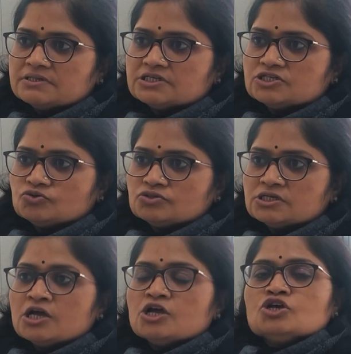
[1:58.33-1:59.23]
resource.
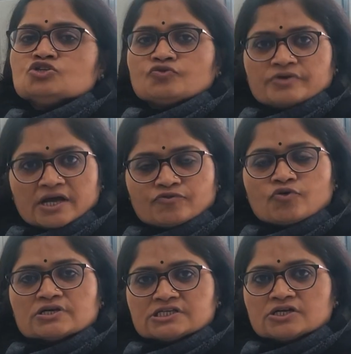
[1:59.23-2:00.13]
So we are
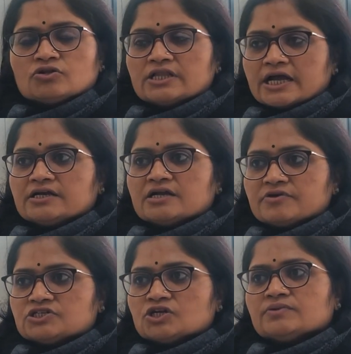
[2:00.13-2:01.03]
focusing on that
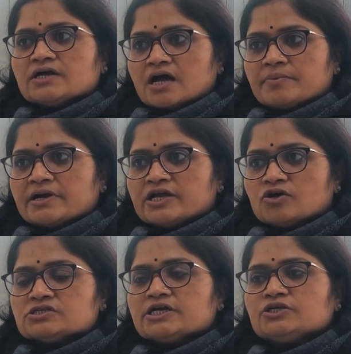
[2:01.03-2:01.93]
conversion of the carbon
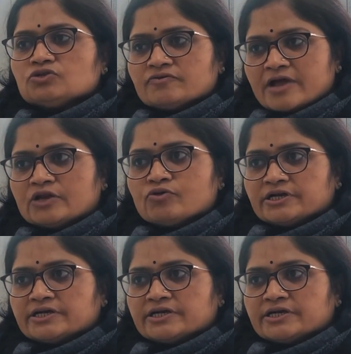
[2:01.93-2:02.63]
dioxide to the value added